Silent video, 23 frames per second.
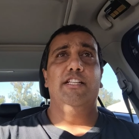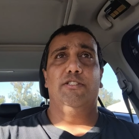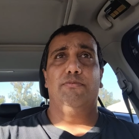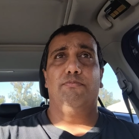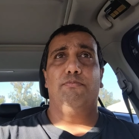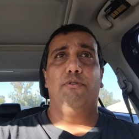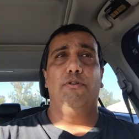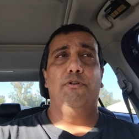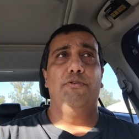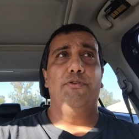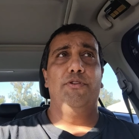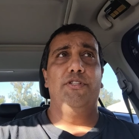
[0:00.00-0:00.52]
his
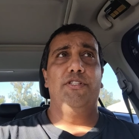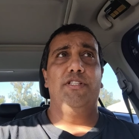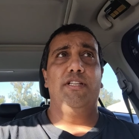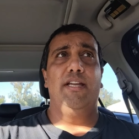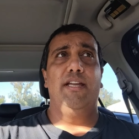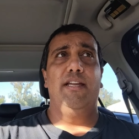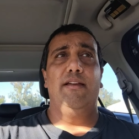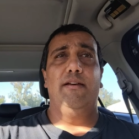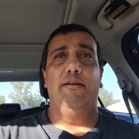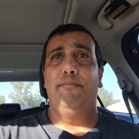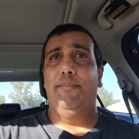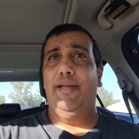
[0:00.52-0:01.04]

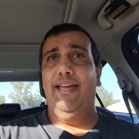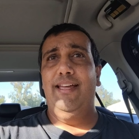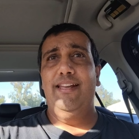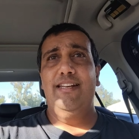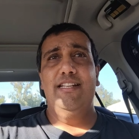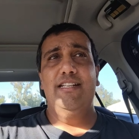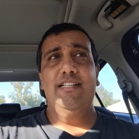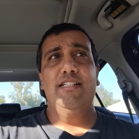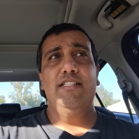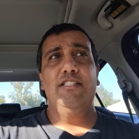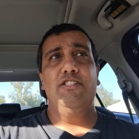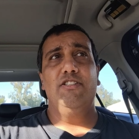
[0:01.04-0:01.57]
protege
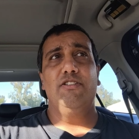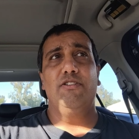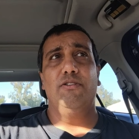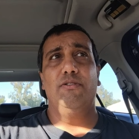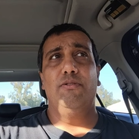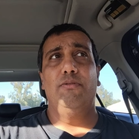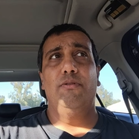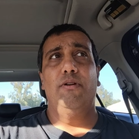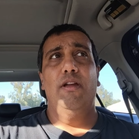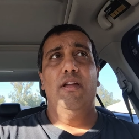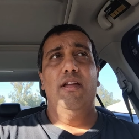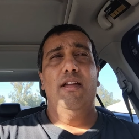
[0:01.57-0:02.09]
Amanda.
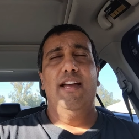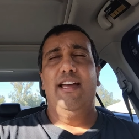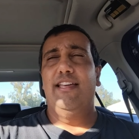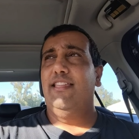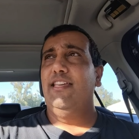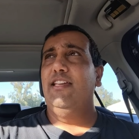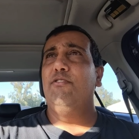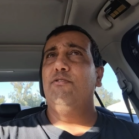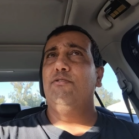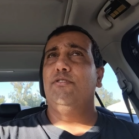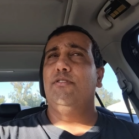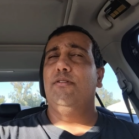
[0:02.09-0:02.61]
So I
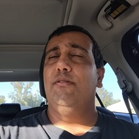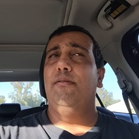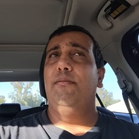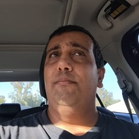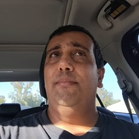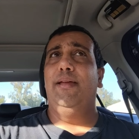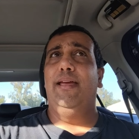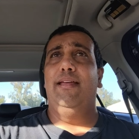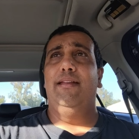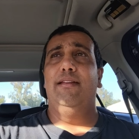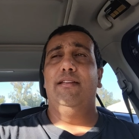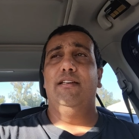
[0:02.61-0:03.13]
think it was
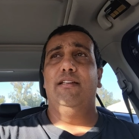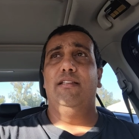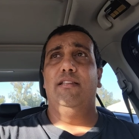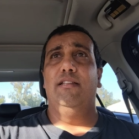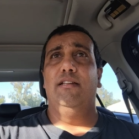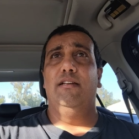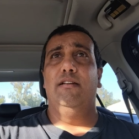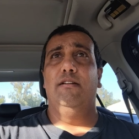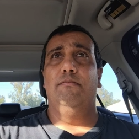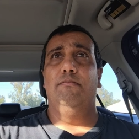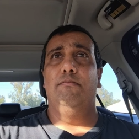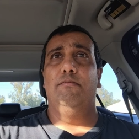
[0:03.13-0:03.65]
Amanda,
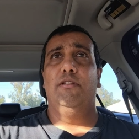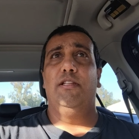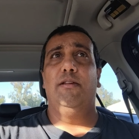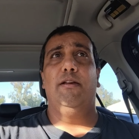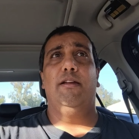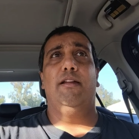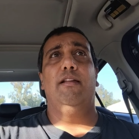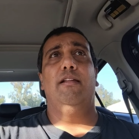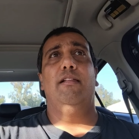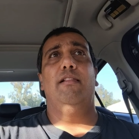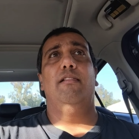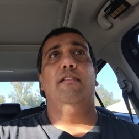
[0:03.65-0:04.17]
the um,
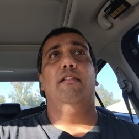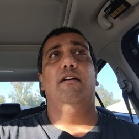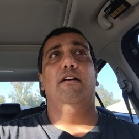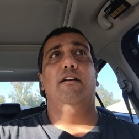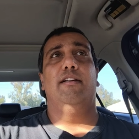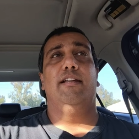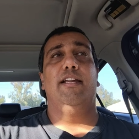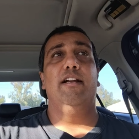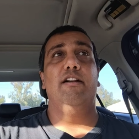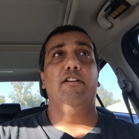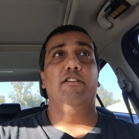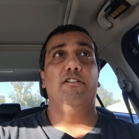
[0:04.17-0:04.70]
the
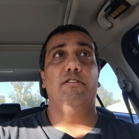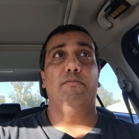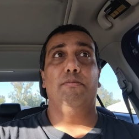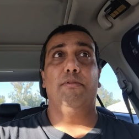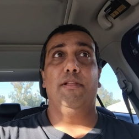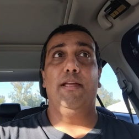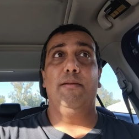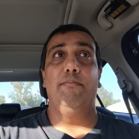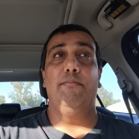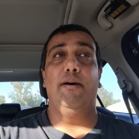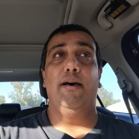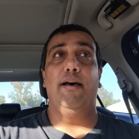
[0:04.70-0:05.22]
uh, character
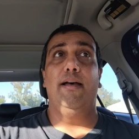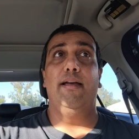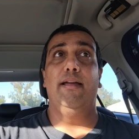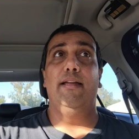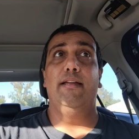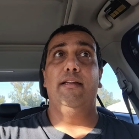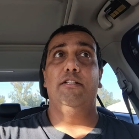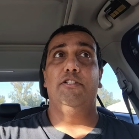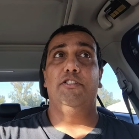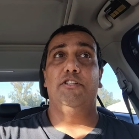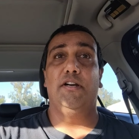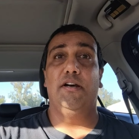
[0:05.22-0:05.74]
played
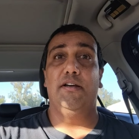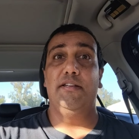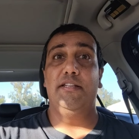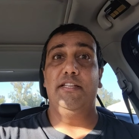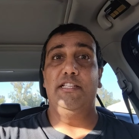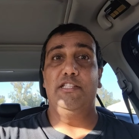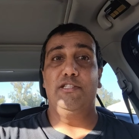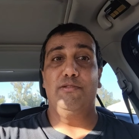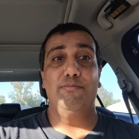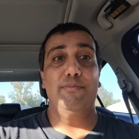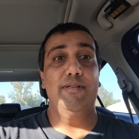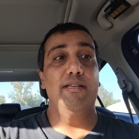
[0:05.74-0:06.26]
by
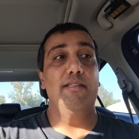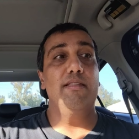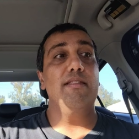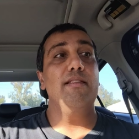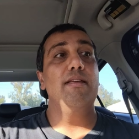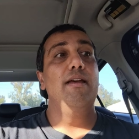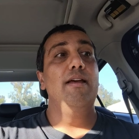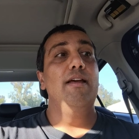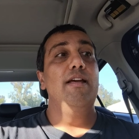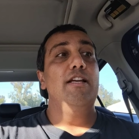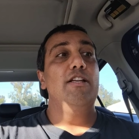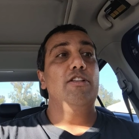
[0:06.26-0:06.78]
Shawnee Smith.
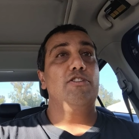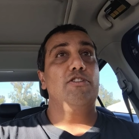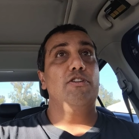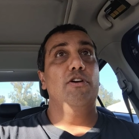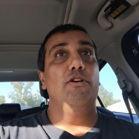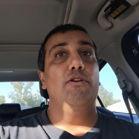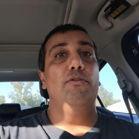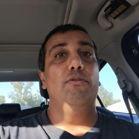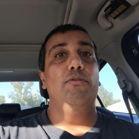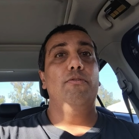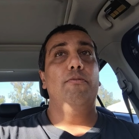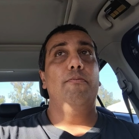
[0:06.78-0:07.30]

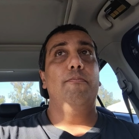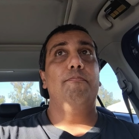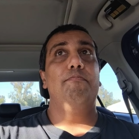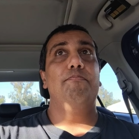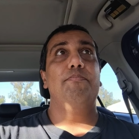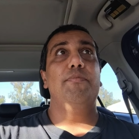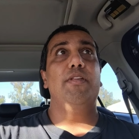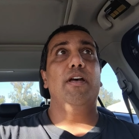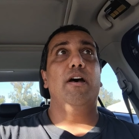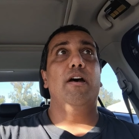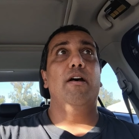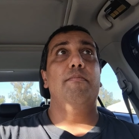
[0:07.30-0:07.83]
So
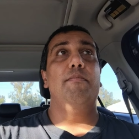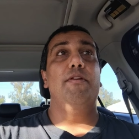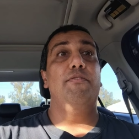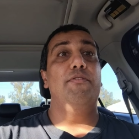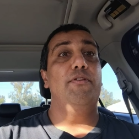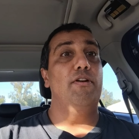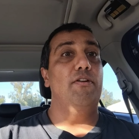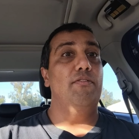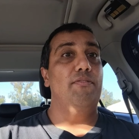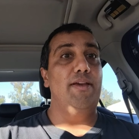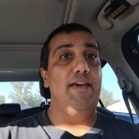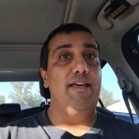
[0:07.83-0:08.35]
um, if
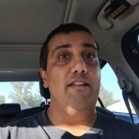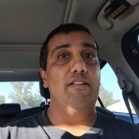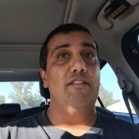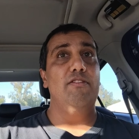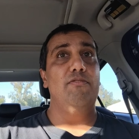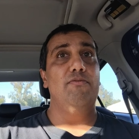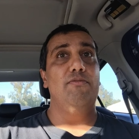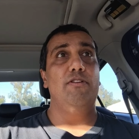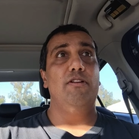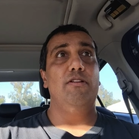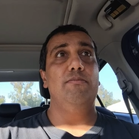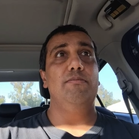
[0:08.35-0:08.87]
you're a fan of
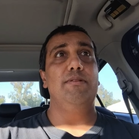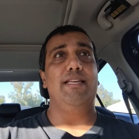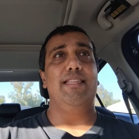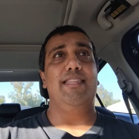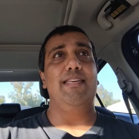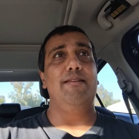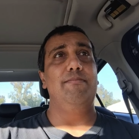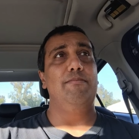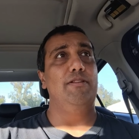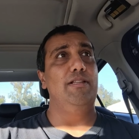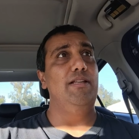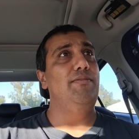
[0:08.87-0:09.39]
the films, I
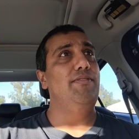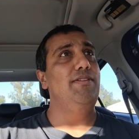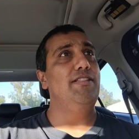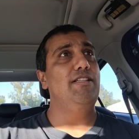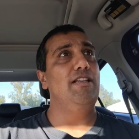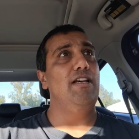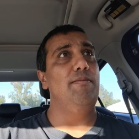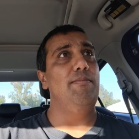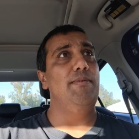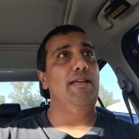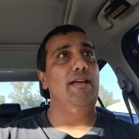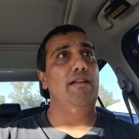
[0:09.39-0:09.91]
think, believe it's
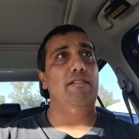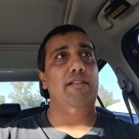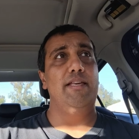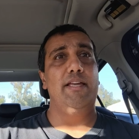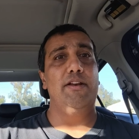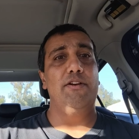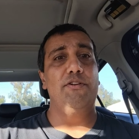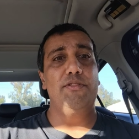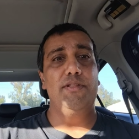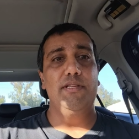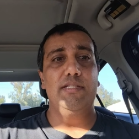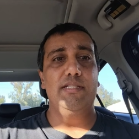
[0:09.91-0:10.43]
coming out
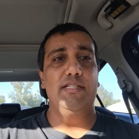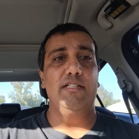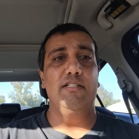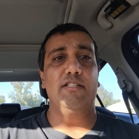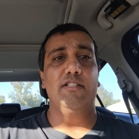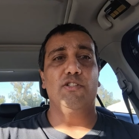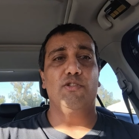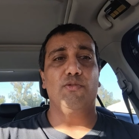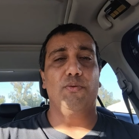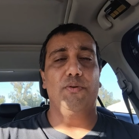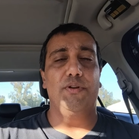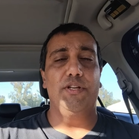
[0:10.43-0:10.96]
later this year in